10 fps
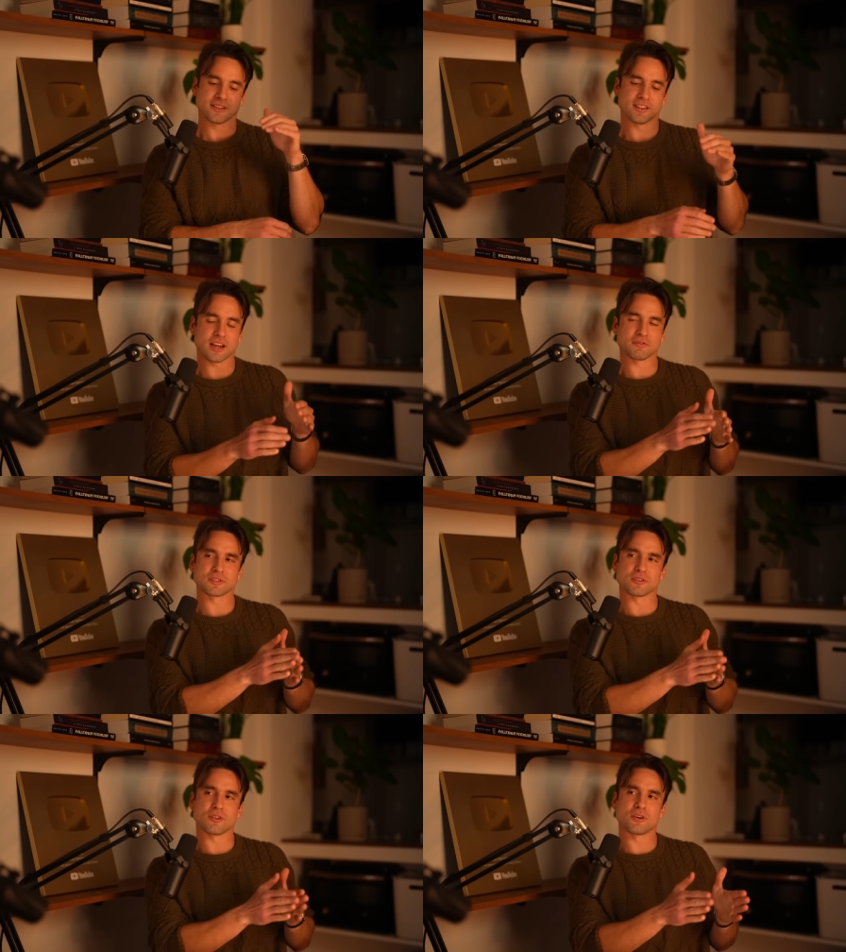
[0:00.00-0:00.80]
they have
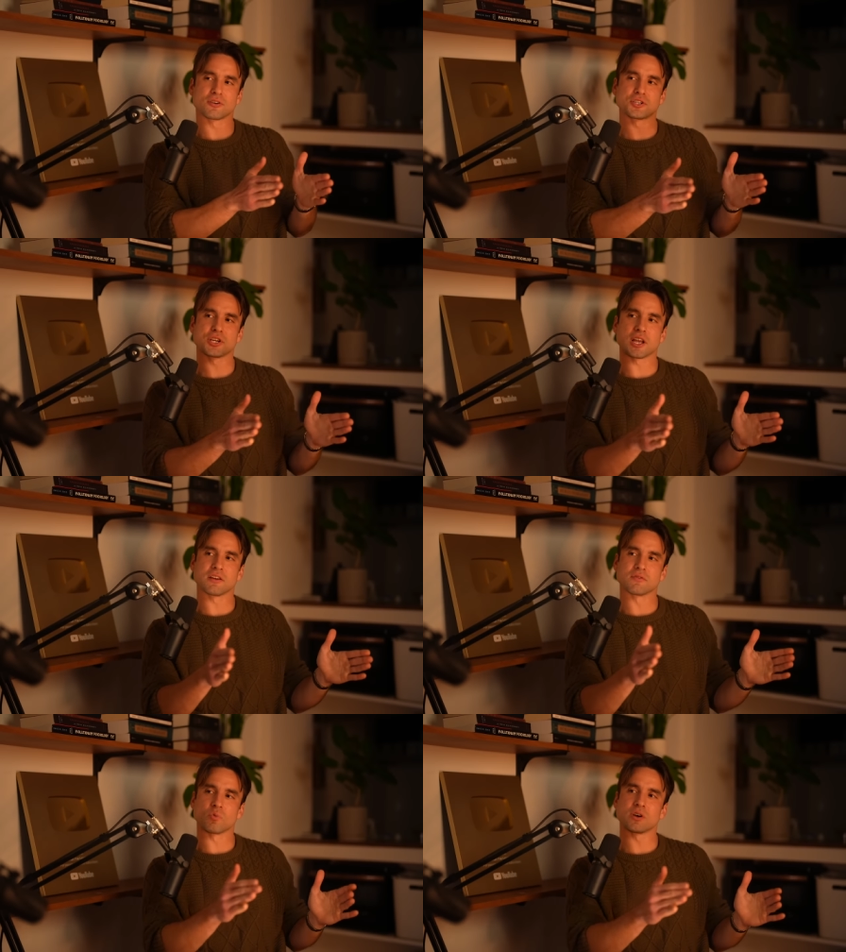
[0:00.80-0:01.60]
this long
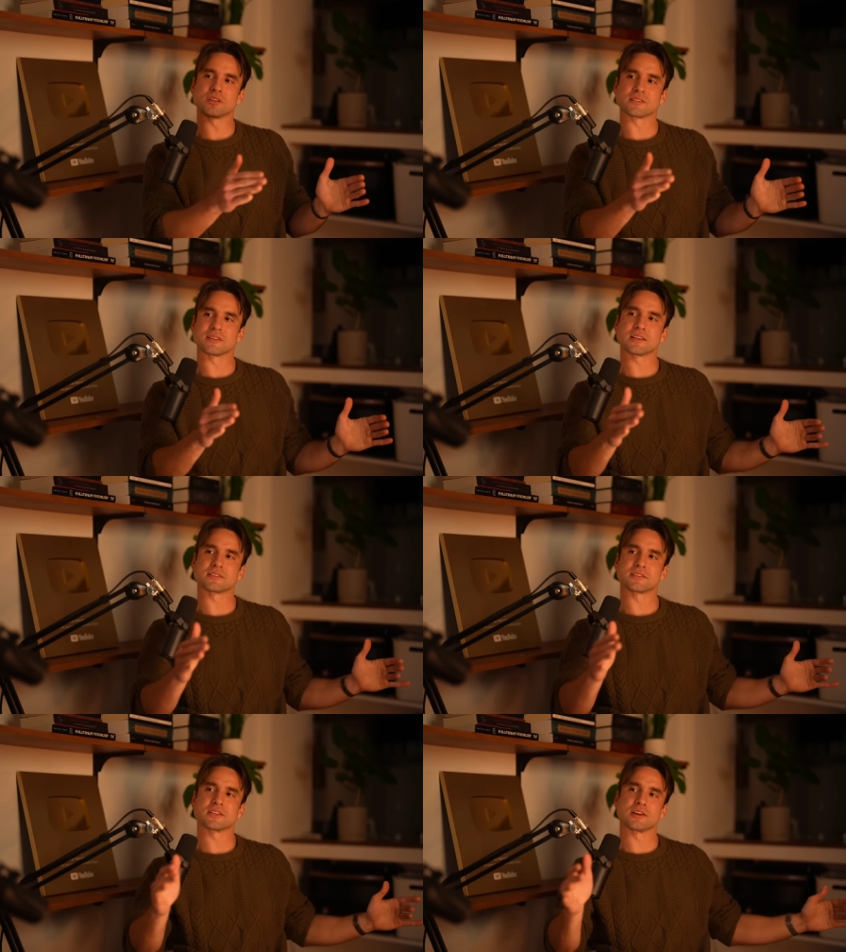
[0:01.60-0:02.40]
chain of what is
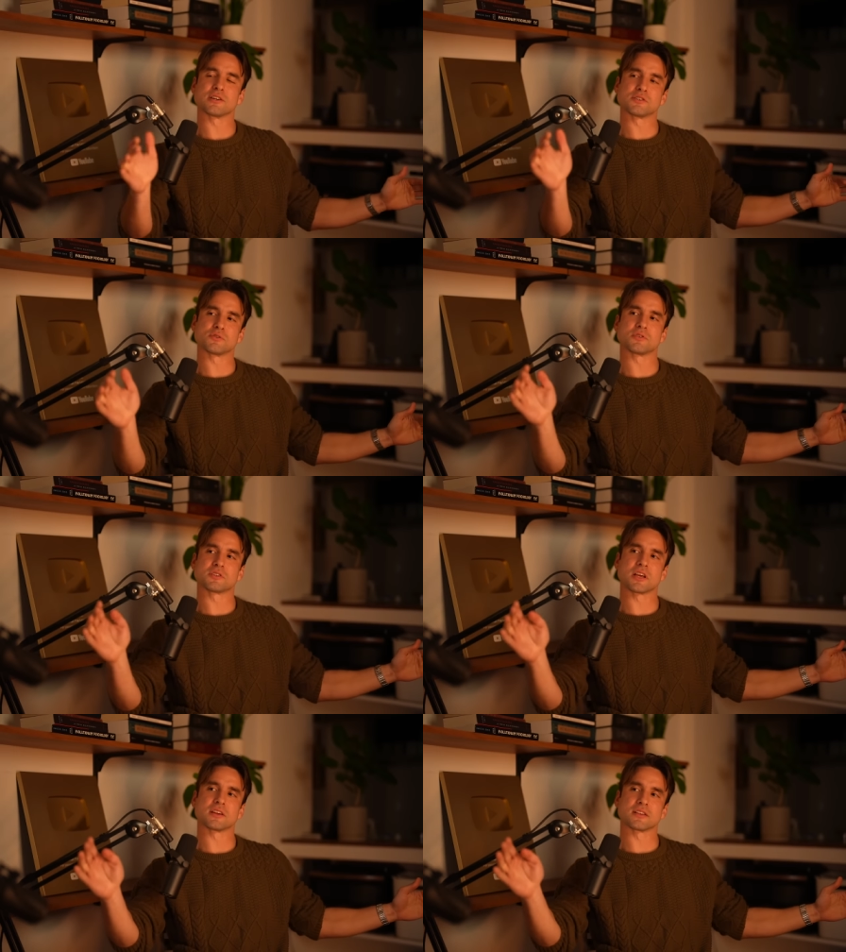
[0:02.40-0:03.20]
necessary to
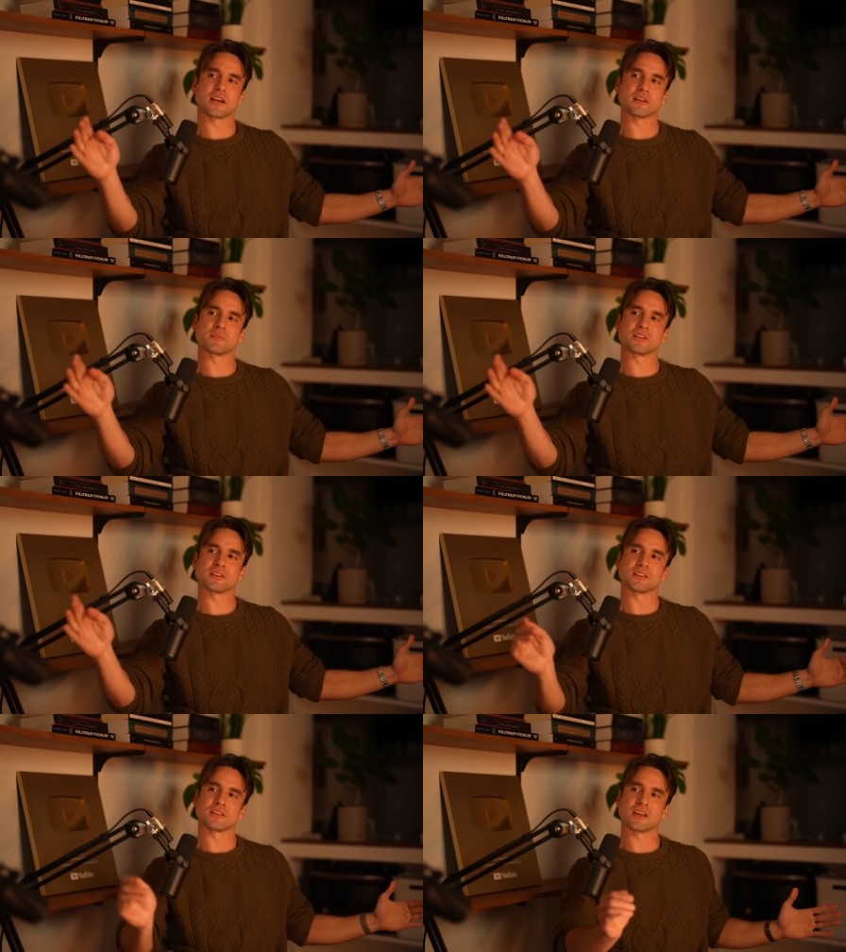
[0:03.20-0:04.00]
attain
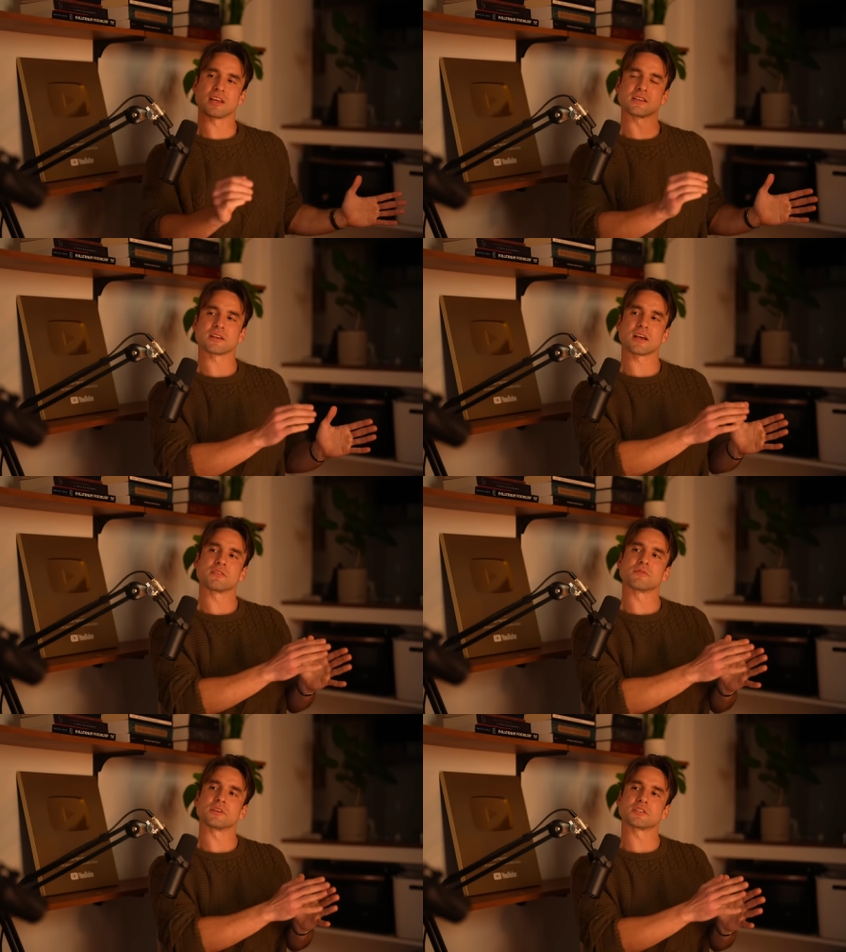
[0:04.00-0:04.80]
enlightenment and it's
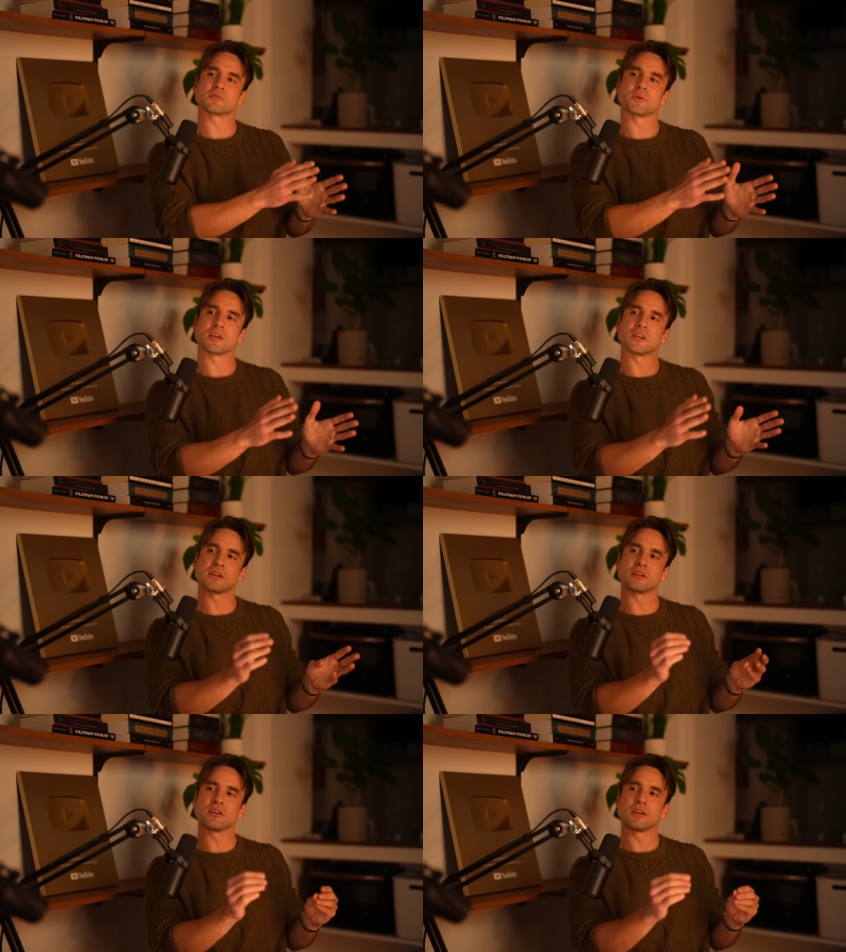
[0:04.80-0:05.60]
kind of
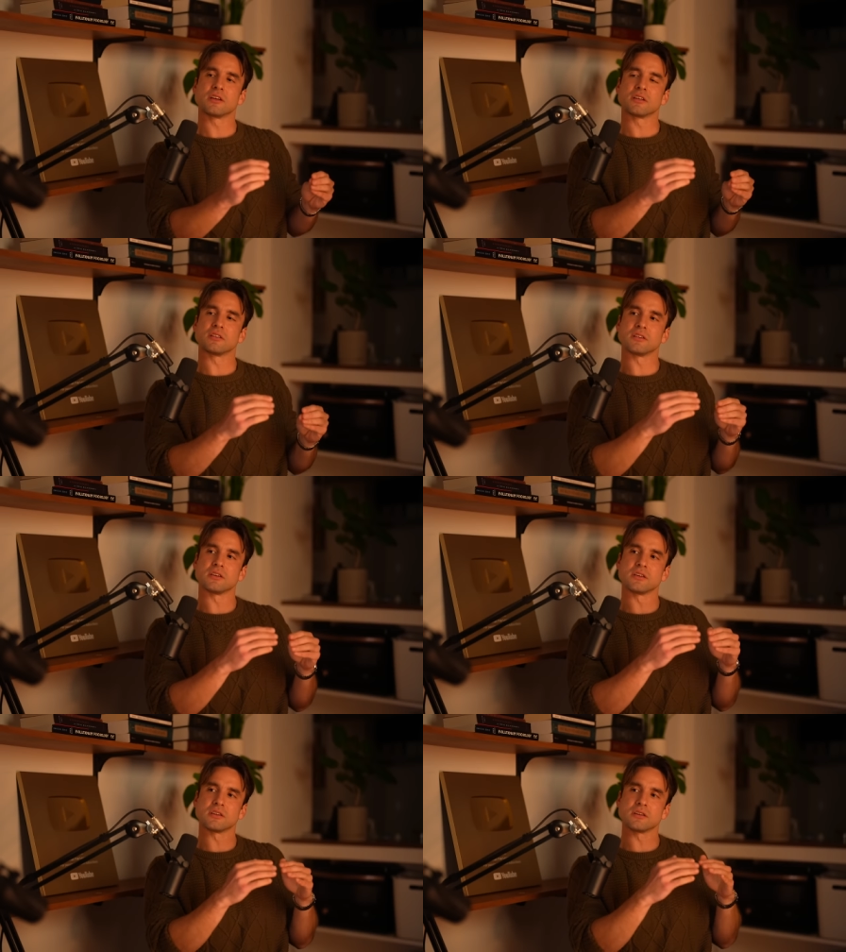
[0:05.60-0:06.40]
explaining
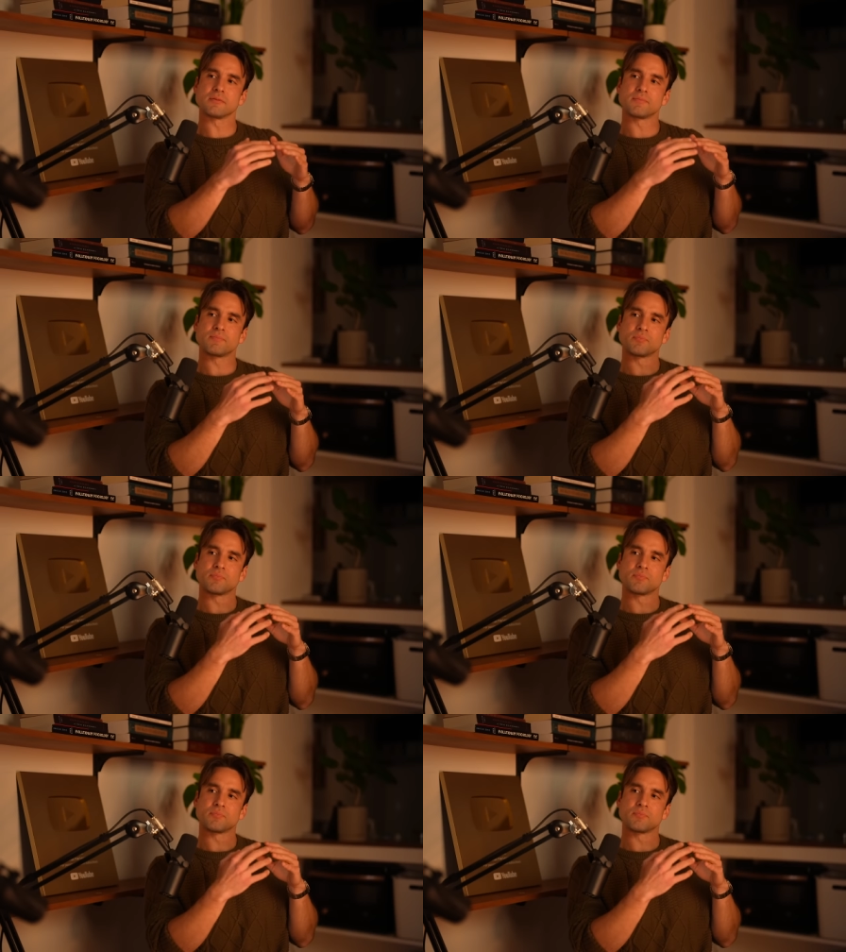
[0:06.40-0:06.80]
the